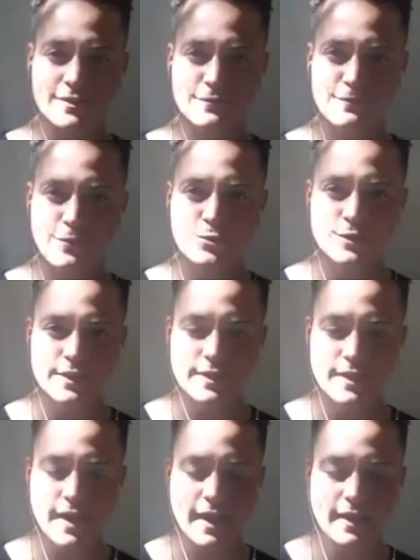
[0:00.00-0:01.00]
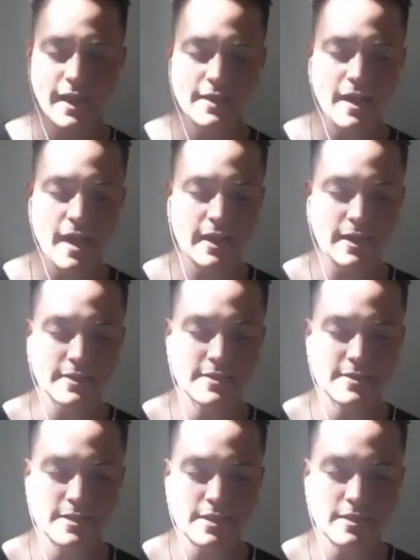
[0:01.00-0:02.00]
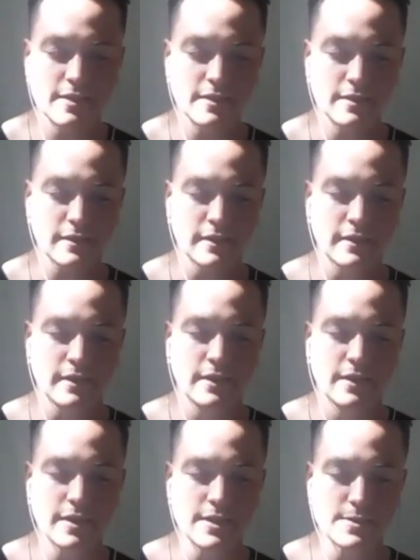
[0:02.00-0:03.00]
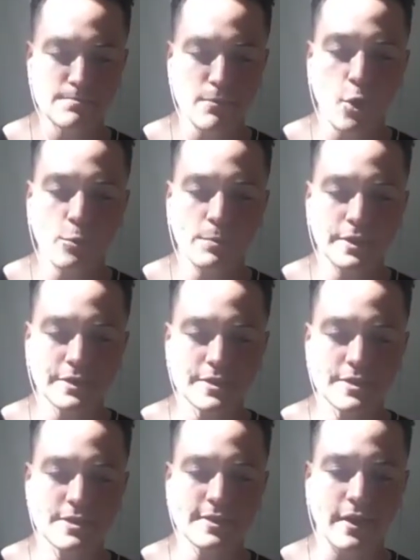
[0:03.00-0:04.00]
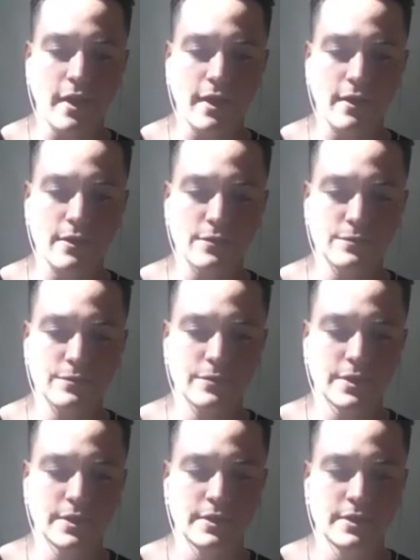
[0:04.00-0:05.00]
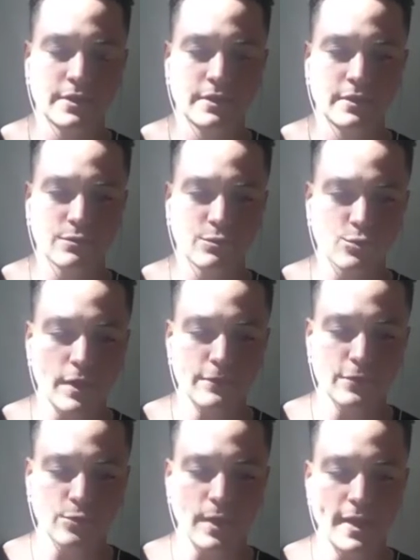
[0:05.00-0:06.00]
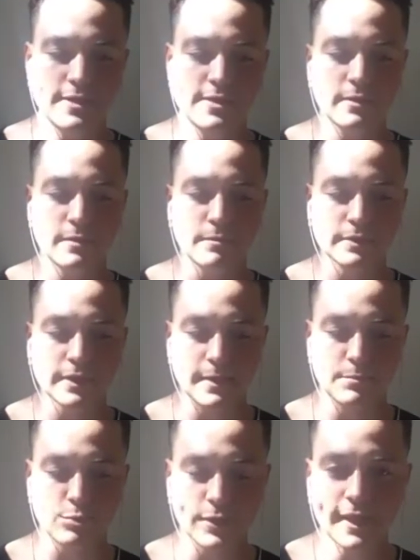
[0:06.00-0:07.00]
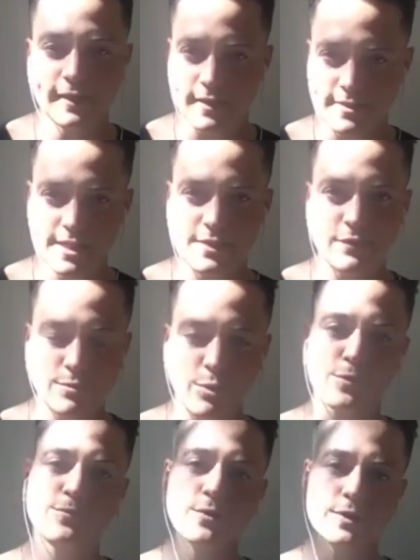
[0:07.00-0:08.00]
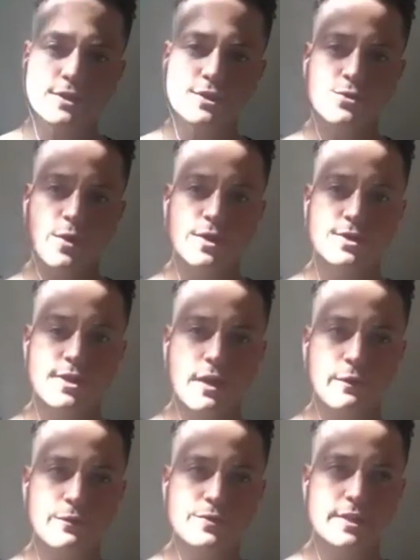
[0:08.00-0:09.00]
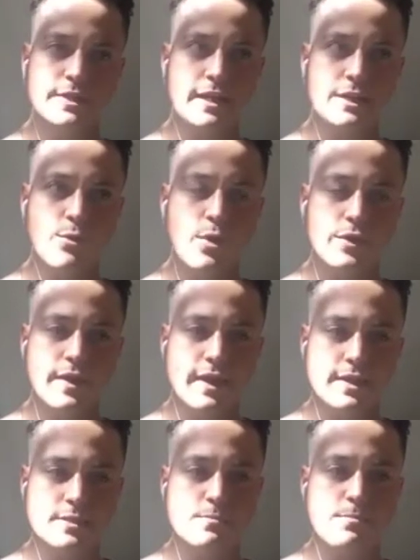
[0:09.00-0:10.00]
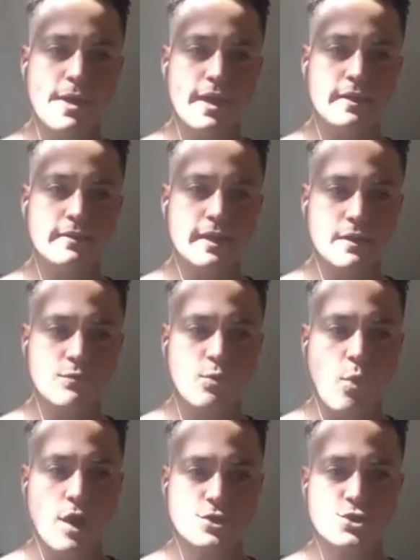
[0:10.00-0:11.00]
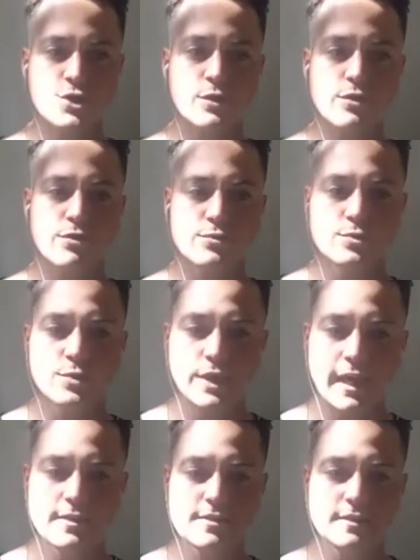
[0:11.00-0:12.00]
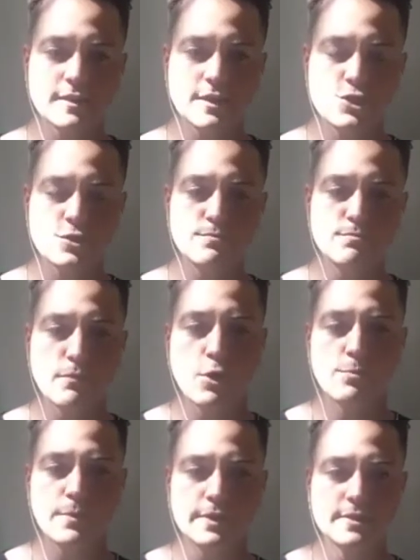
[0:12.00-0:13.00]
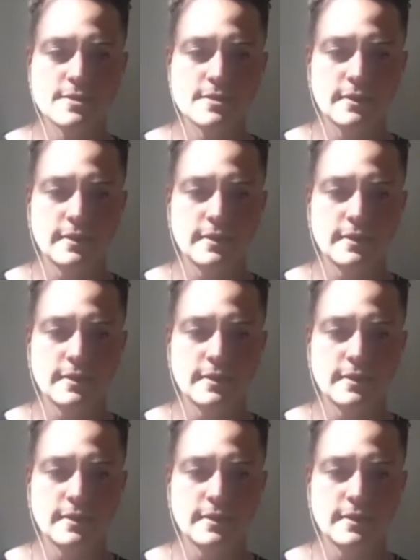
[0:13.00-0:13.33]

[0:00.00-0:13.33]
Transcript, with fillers: fully. And I see these moments of referendum, like bringing us even more fully to ourselves. And anyone that I've watched go through a cancellation moment,